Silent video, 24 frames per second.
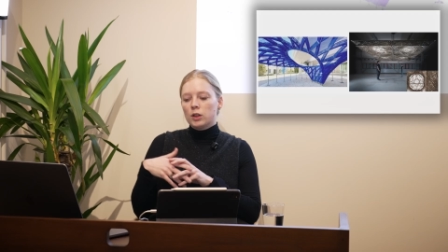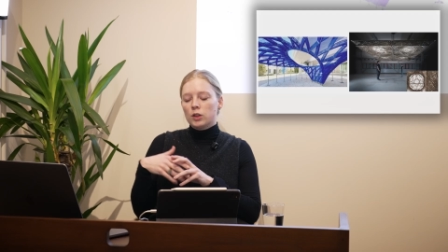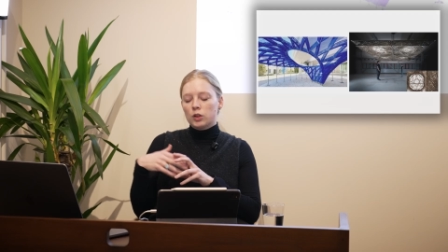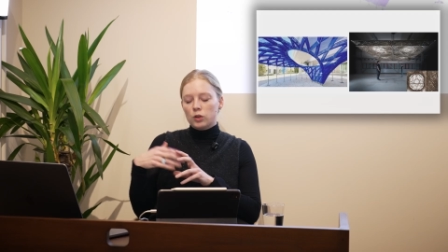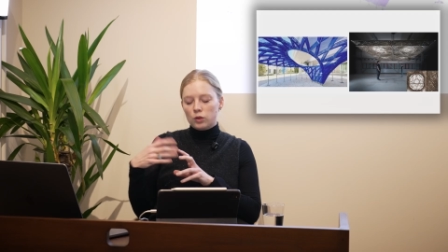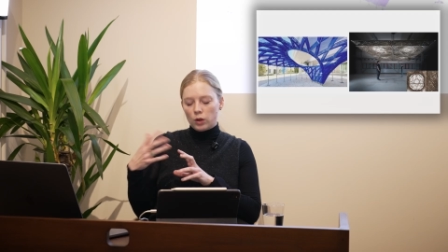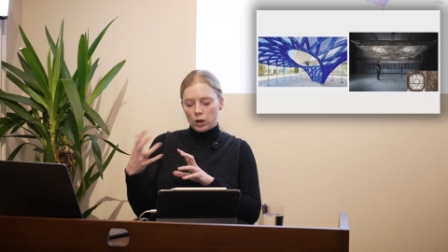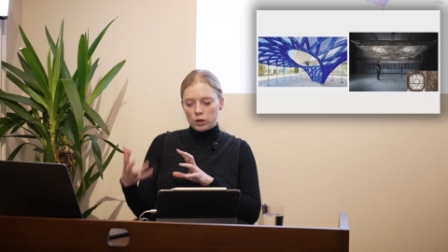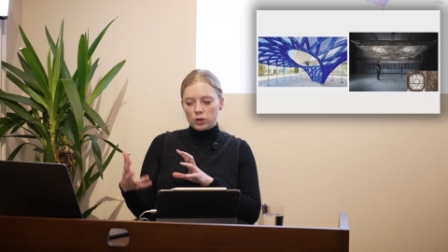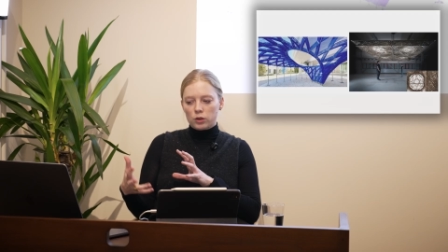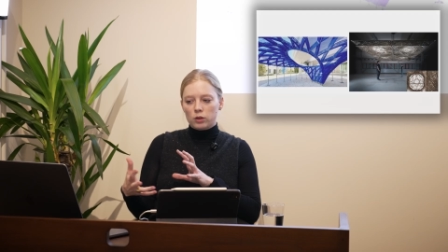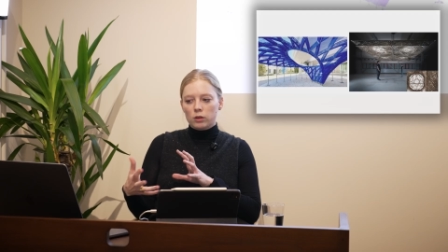
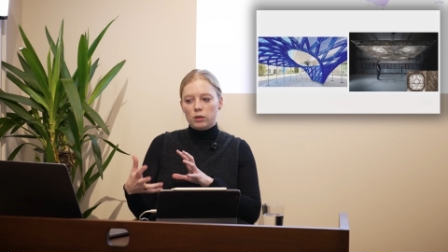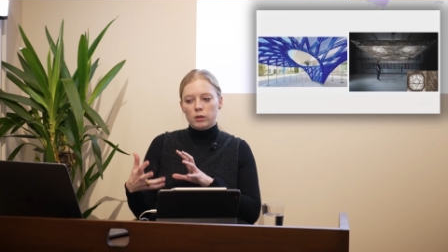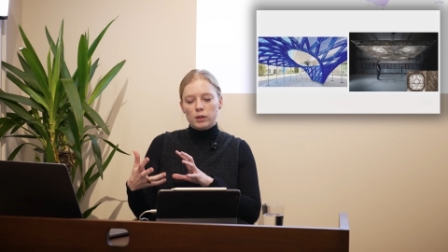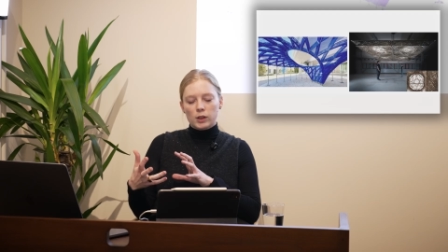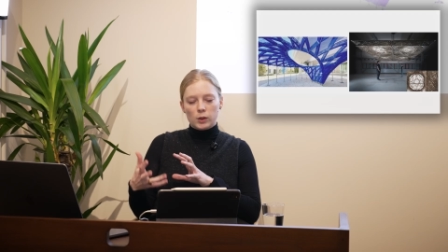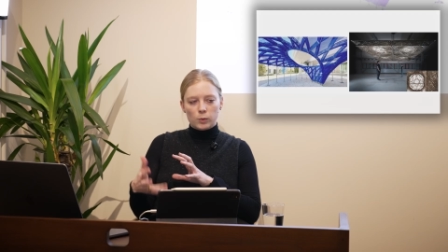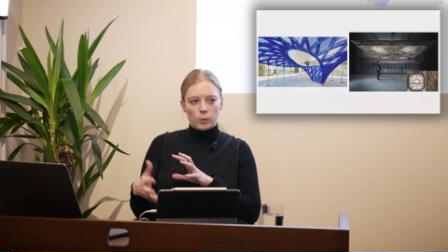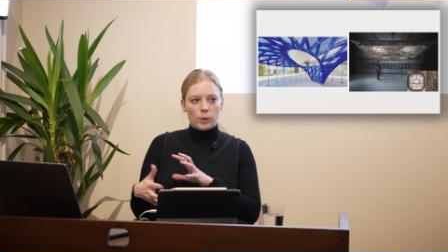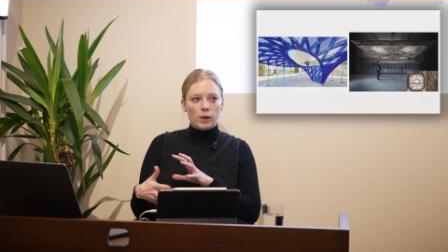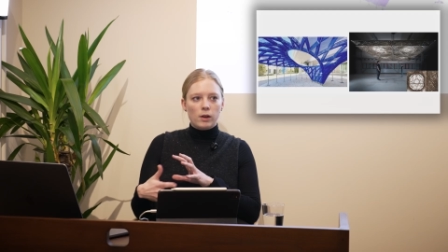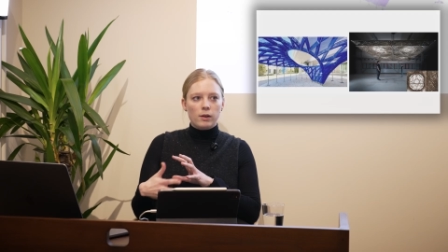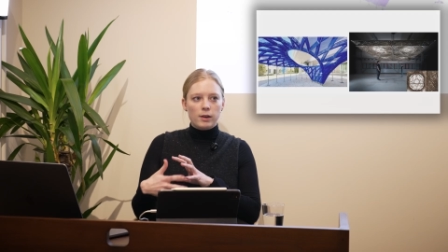structural
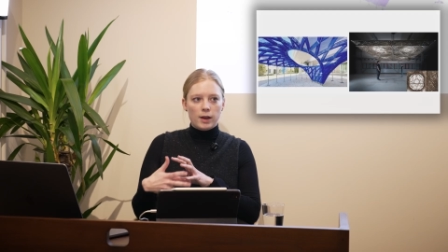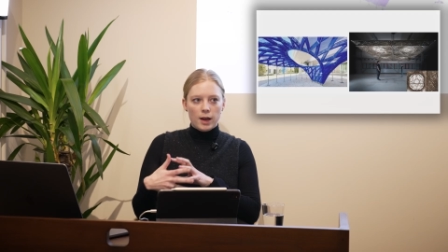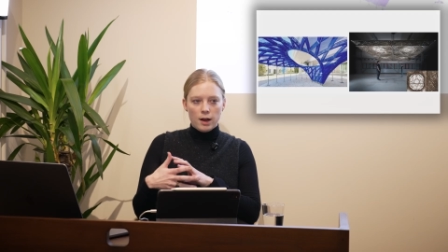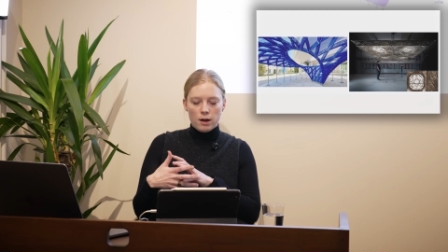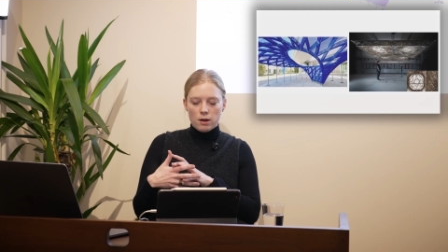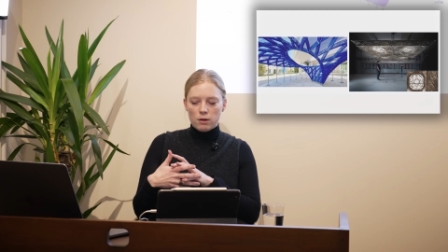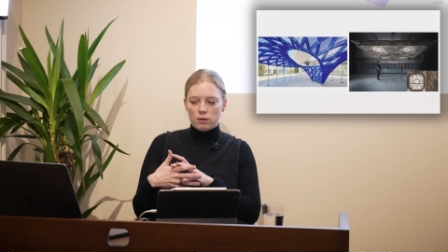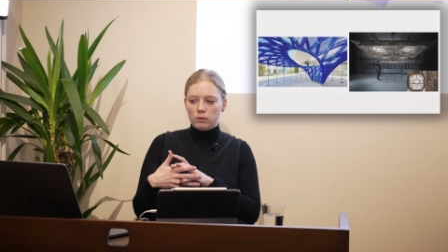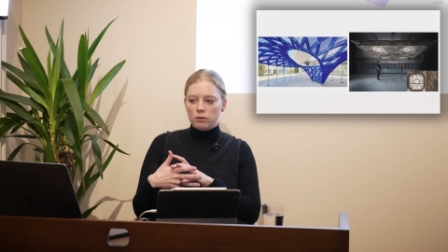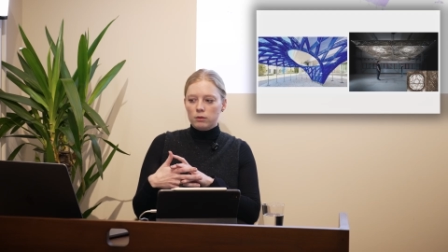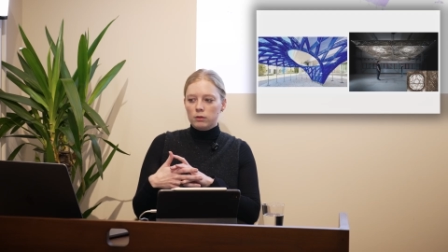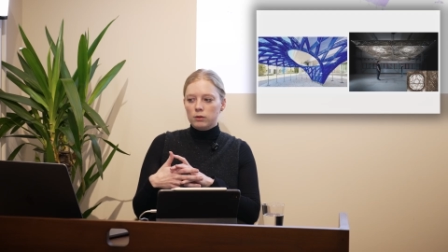as well
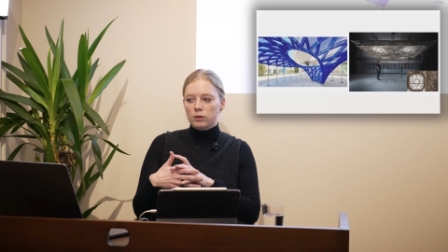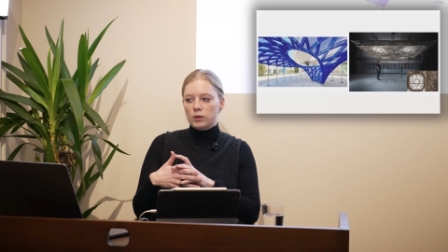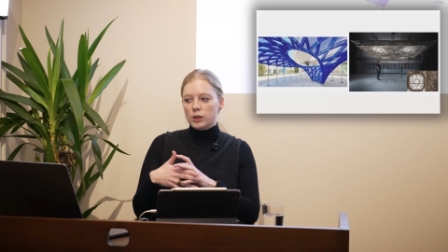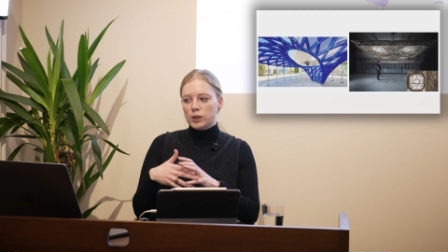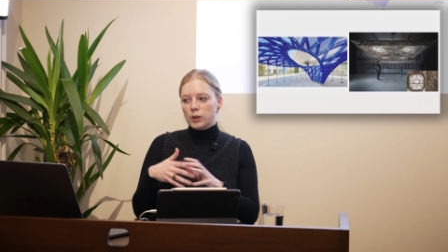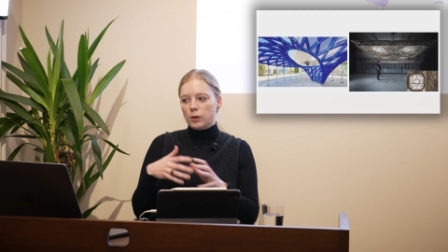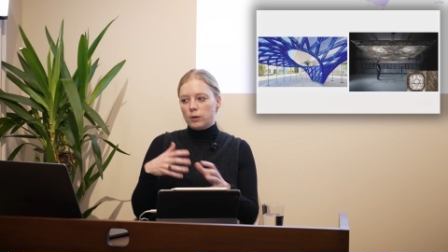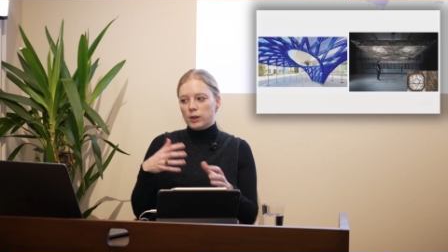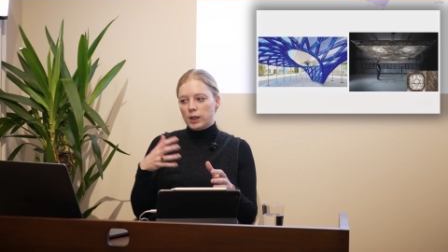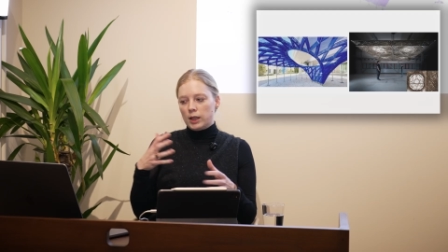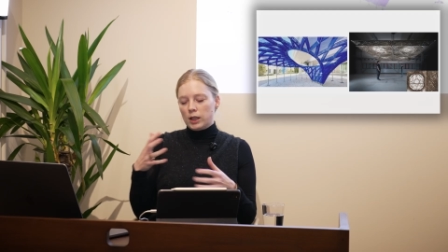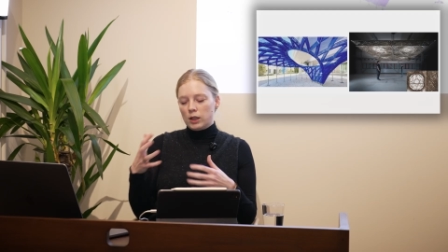now.
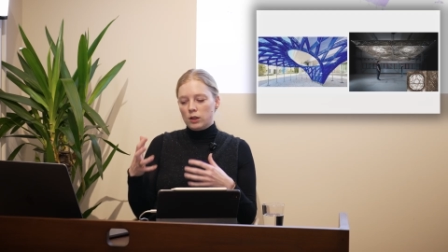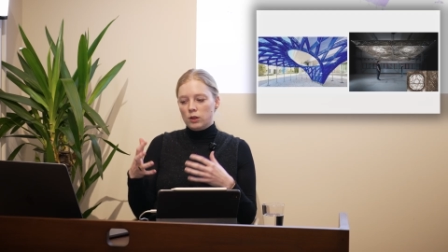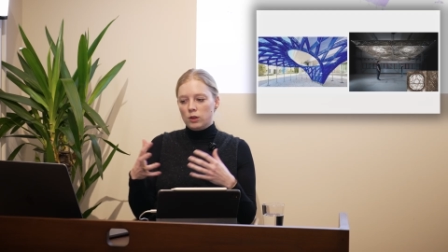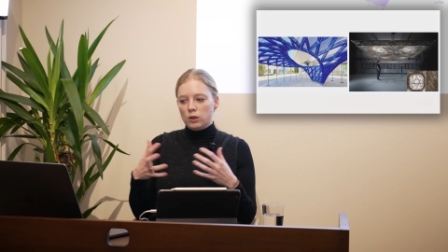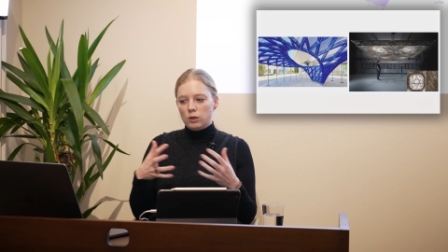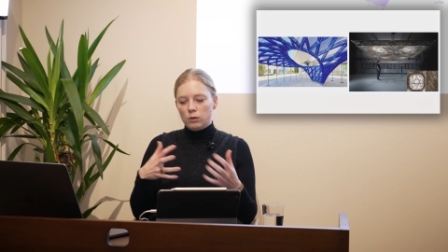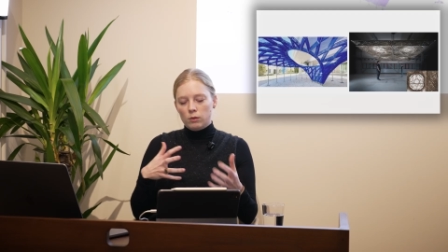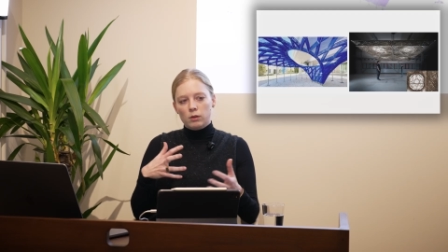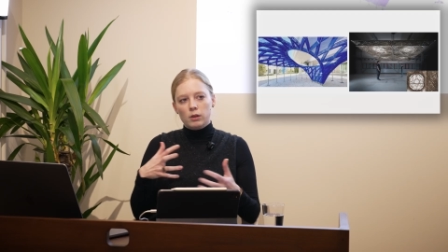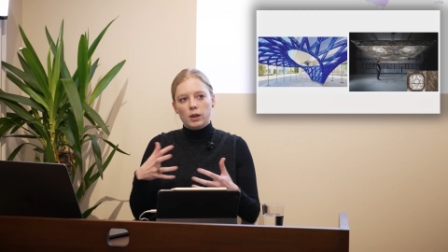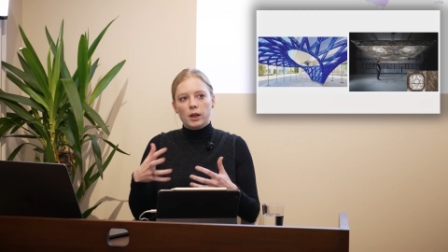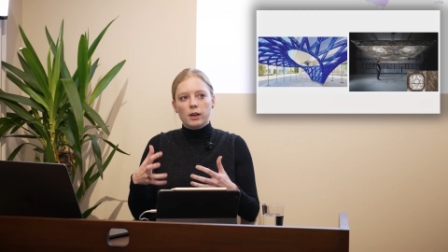So they can
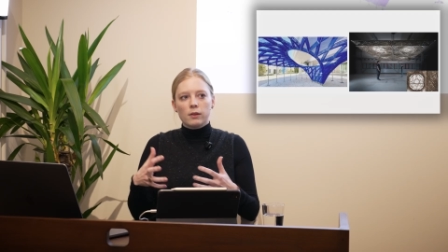do a